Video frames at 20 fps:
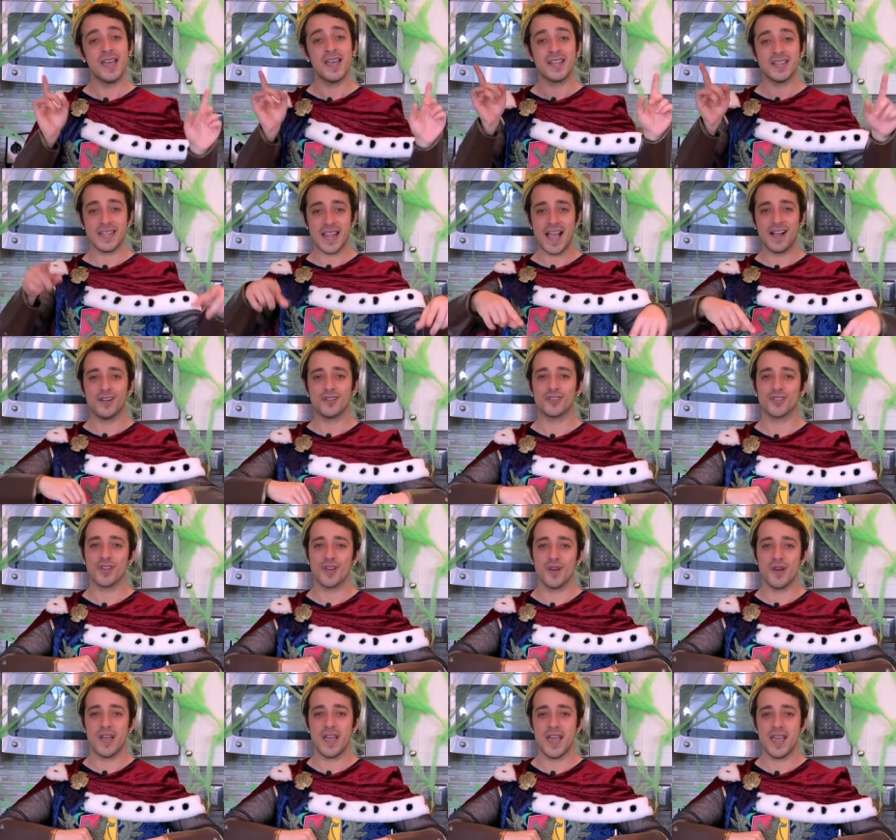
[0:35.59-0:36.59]
Now let's
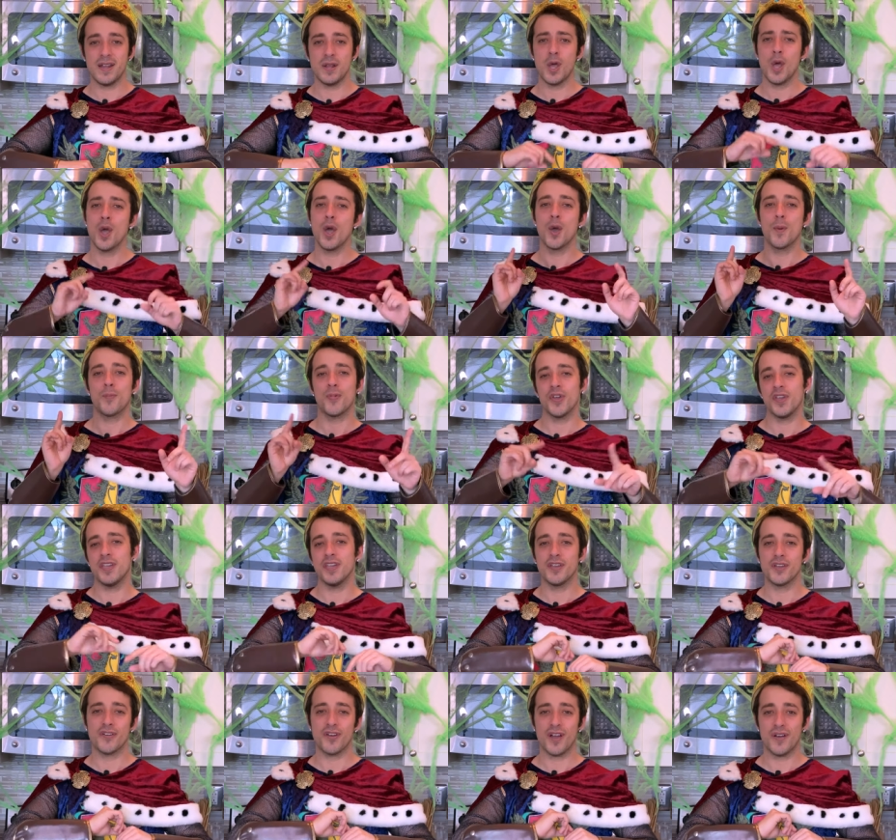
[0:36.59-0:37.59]
go ahead, preheat
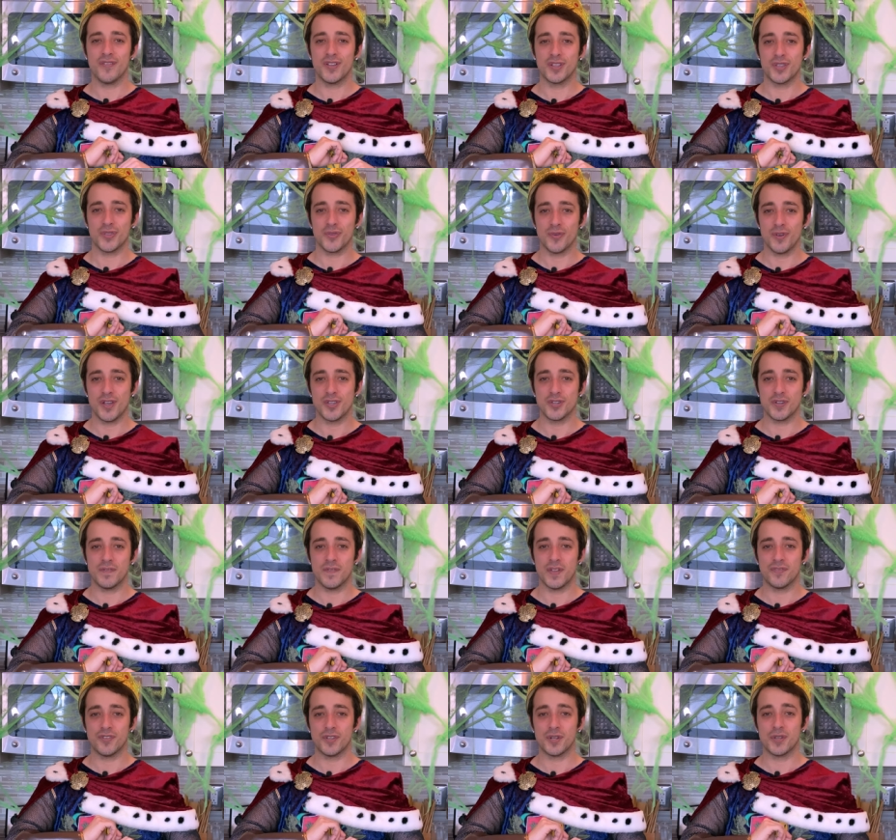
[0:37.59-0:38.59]
your oven to
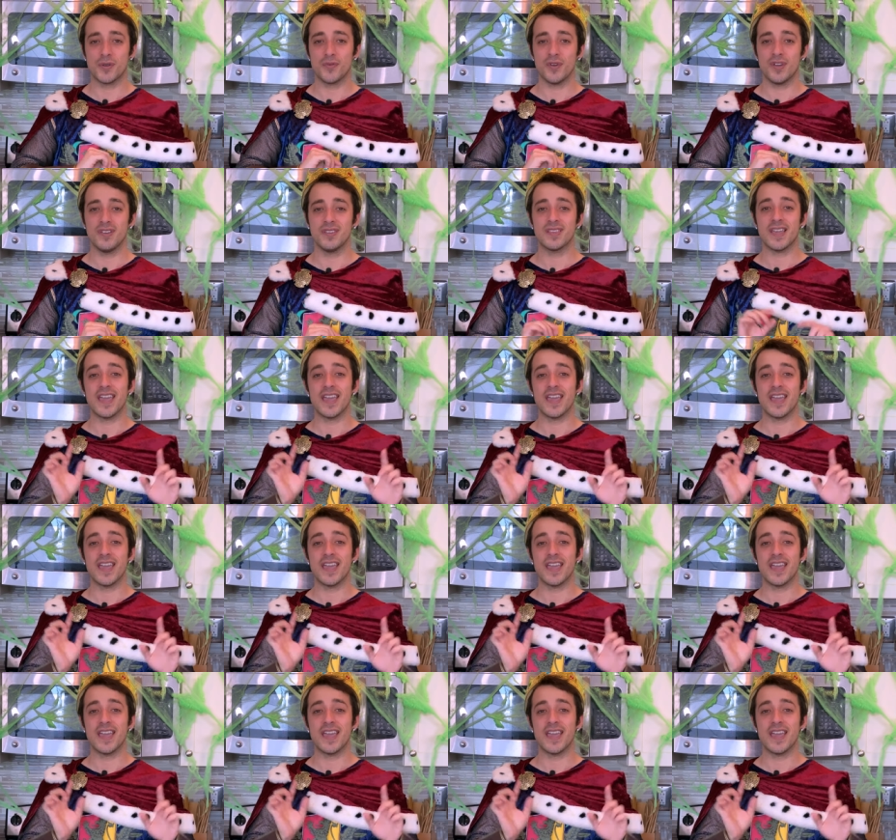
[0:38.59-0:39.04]
350 degrees